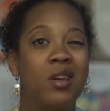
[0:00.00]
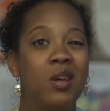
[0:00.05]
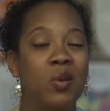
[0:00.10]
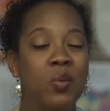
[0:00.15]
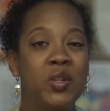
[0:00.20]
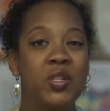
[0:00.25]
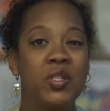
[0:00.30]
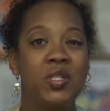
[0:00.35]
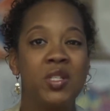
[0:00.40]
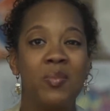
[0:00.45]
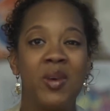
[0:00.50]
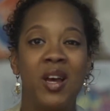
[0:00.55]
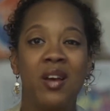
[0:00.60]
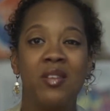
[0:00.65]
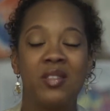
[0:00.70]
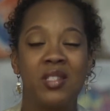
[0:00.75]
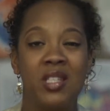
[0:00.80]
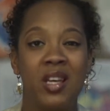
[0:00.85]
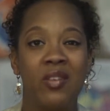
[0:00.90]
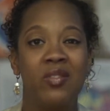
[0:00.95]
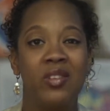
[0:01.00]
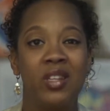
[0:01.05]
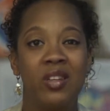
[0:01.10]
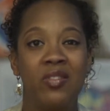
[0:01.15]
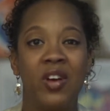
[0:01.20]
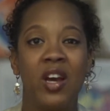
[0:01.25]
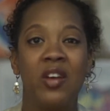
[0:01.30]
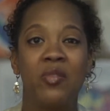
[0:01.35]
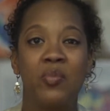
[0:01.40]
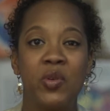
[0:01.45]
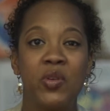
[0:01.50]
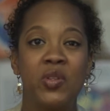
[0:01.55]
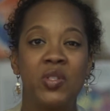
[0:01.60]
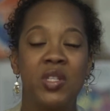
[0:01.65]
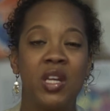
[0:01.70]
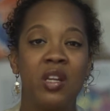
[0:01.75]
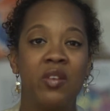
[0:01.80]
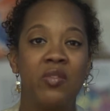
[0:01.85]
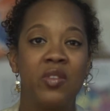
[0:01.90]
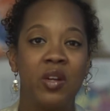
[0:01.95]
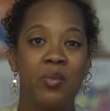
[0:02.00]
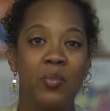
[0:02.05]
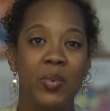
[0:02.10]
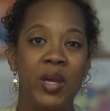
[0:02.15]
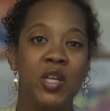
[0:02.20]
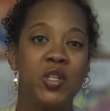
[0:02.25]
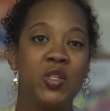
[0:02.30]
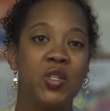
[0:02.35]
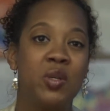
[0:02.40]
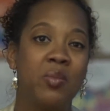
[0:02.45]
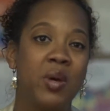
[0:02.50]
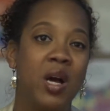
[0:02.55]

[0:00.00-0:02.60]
which is about 75% of their patient